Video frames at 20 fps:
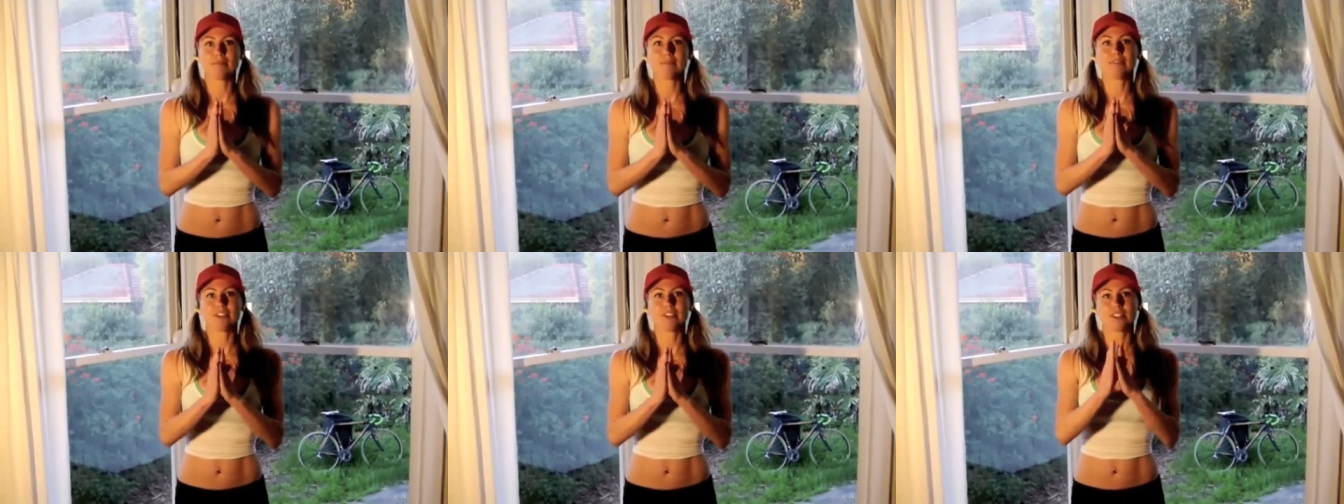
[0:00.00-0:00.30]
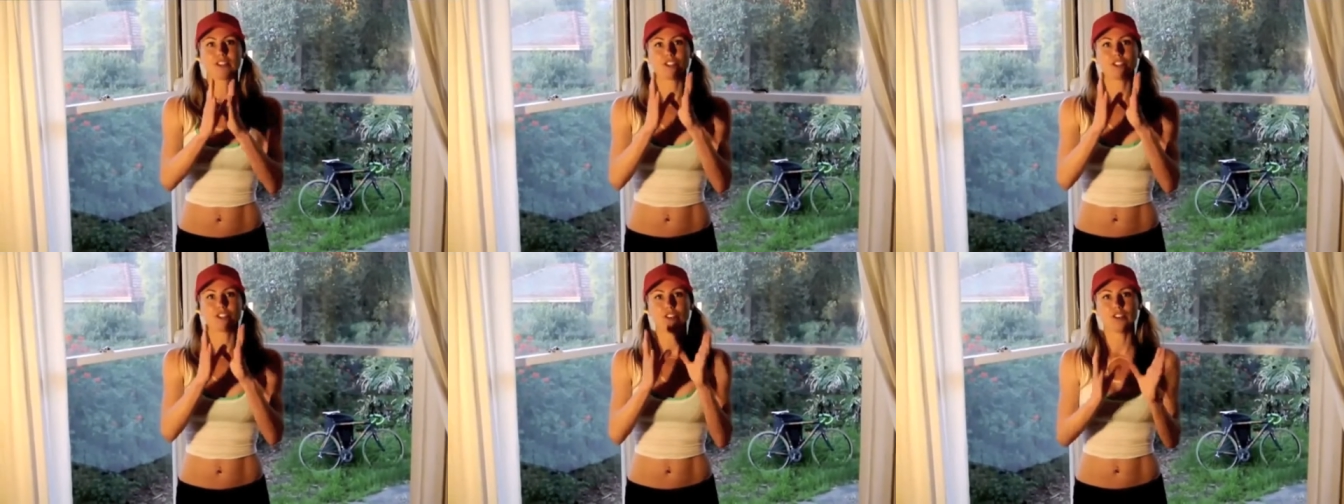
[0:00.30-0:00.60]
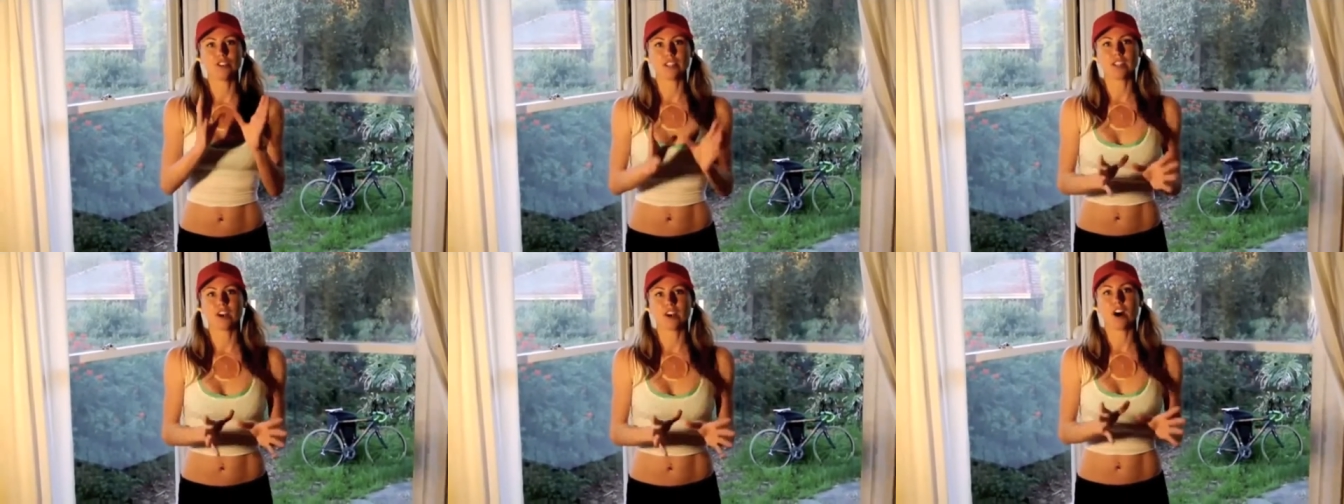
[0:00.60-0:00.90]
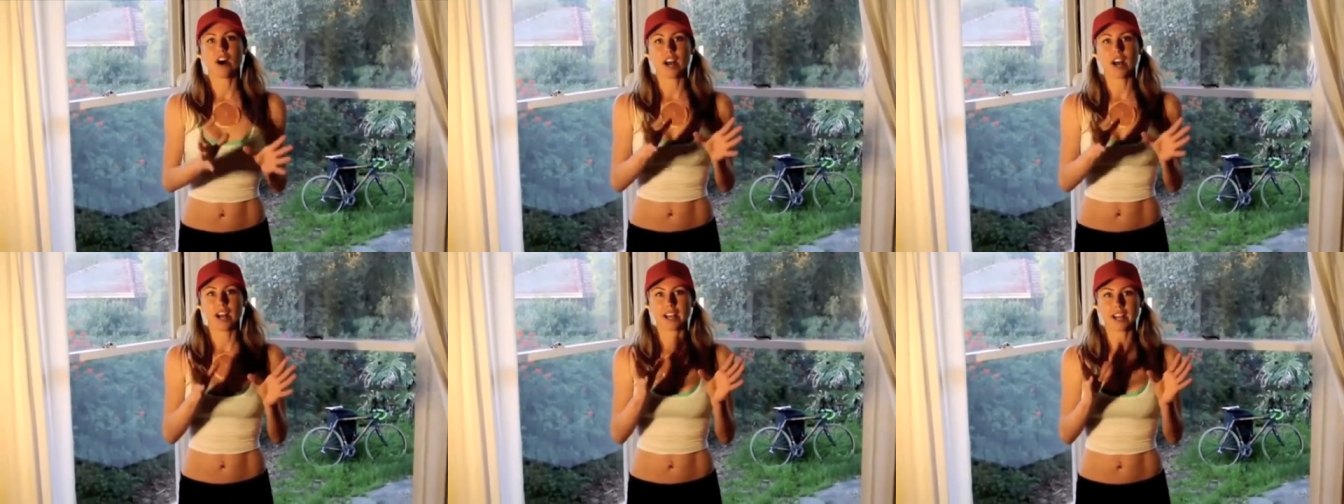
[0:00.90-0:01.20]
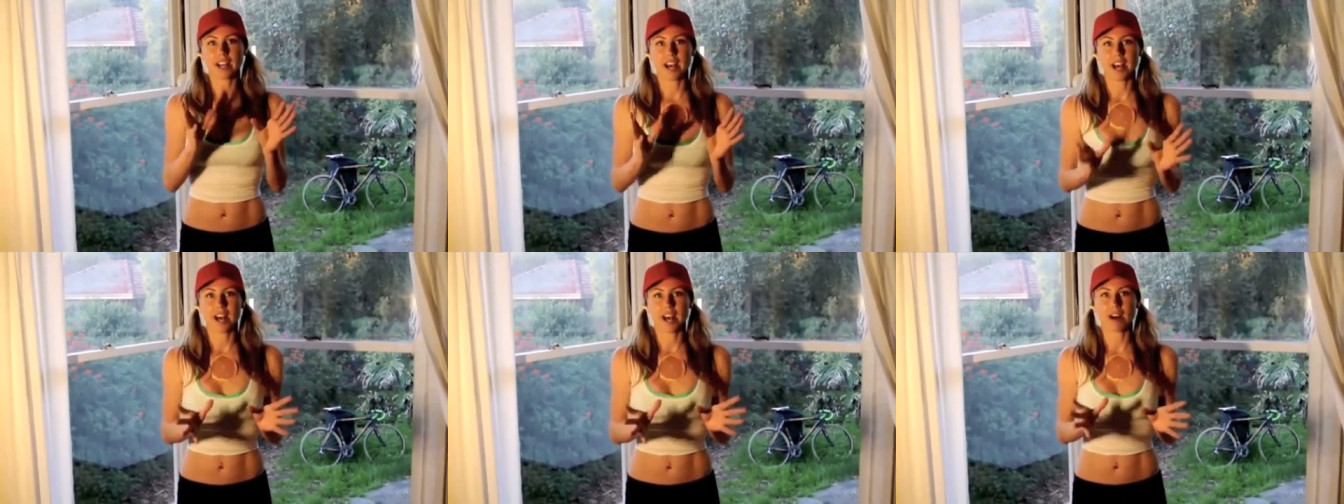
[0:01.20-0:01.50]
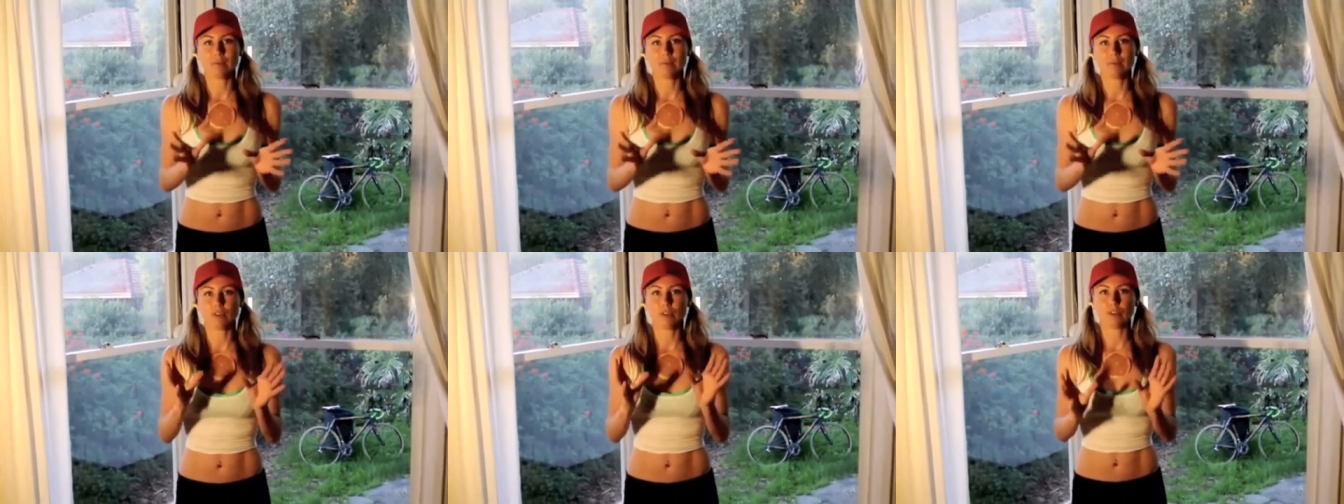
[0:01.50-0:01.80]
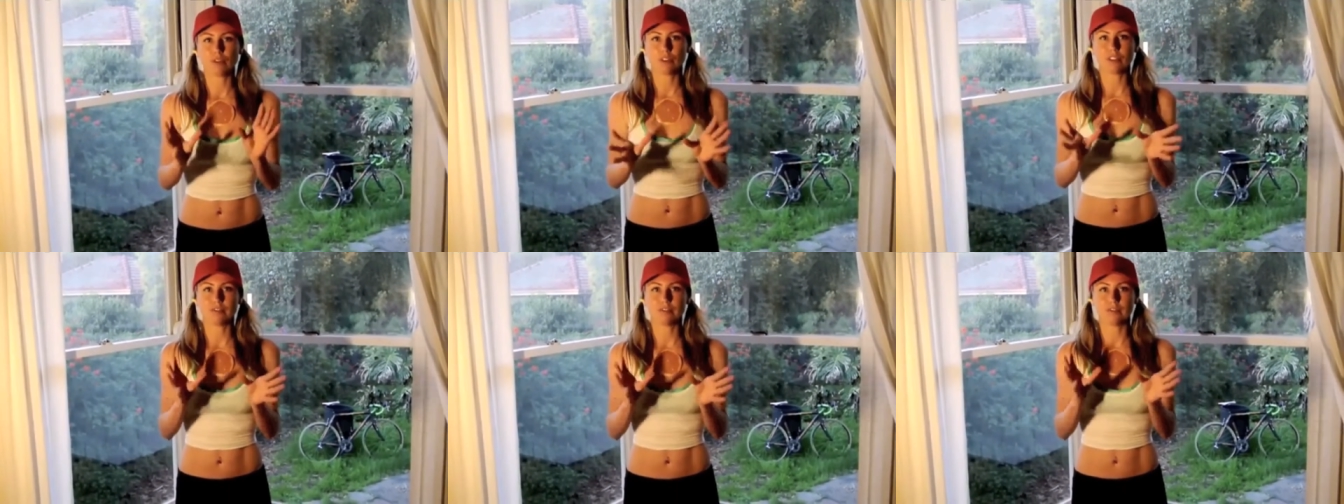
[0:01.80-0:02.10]
Just choosing high carb
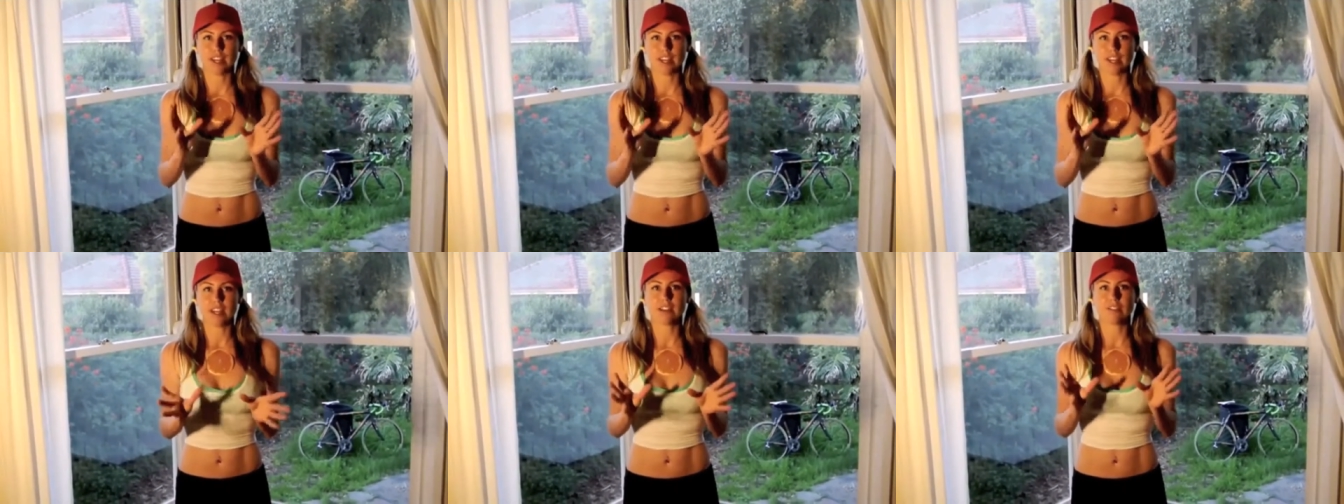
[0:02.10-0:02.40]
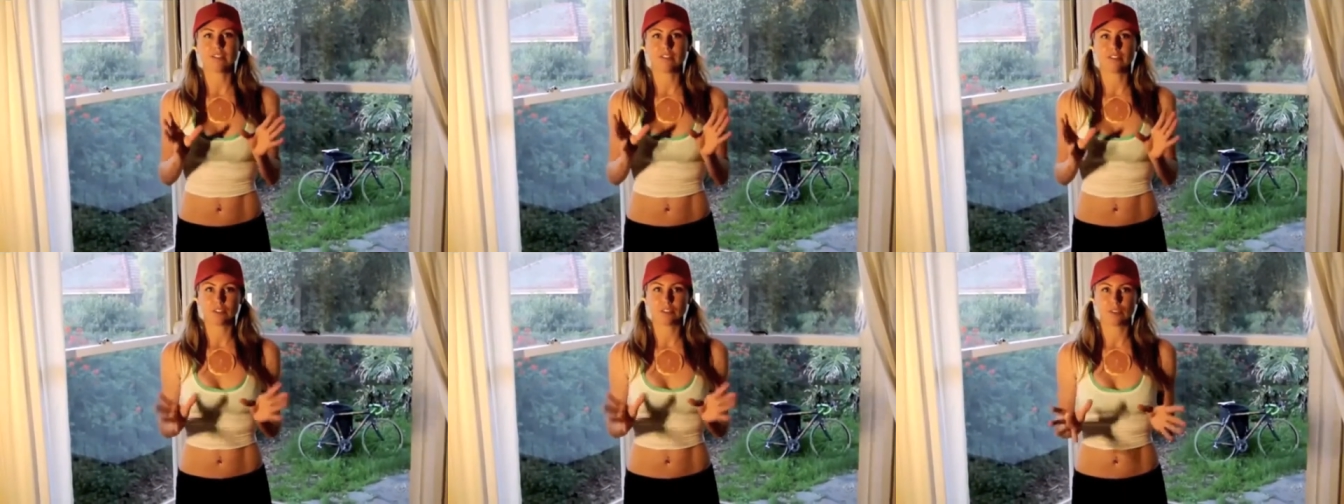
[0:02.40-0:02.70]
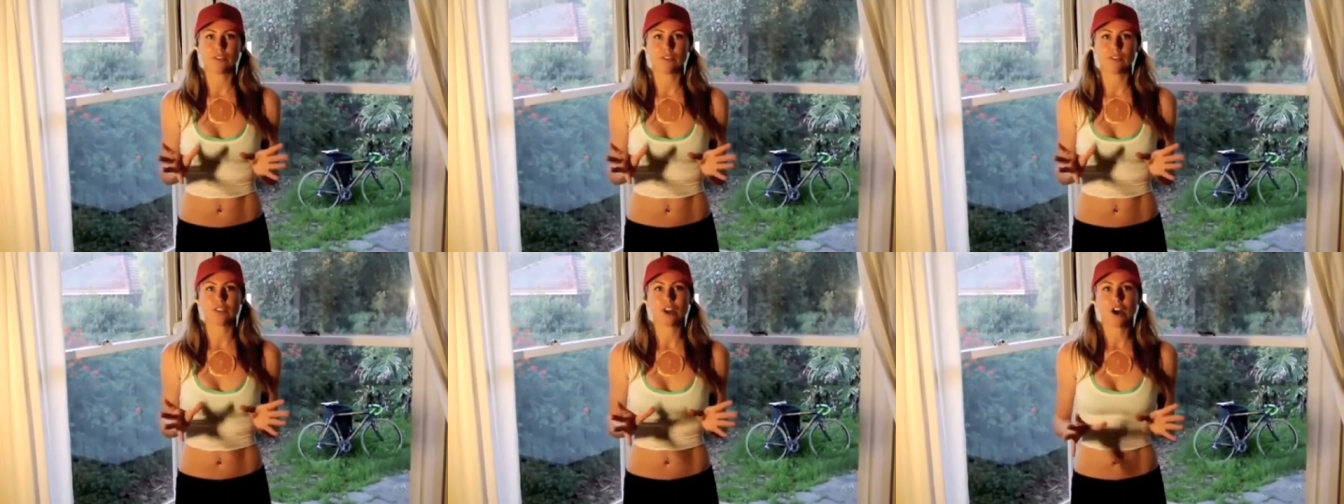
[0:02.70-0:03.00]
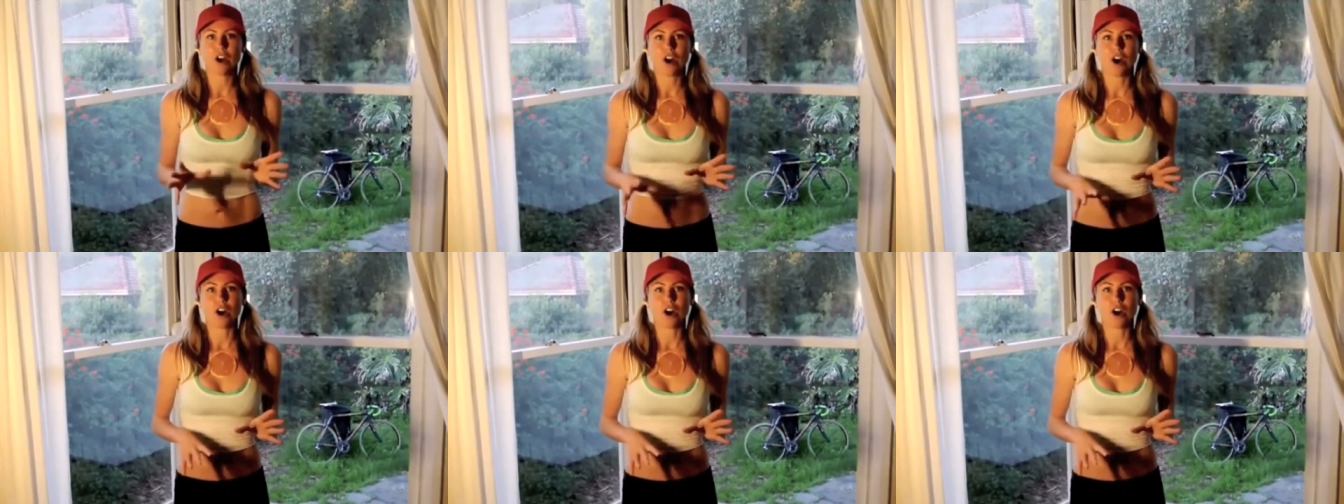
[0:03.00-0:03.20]
cooked vegan foods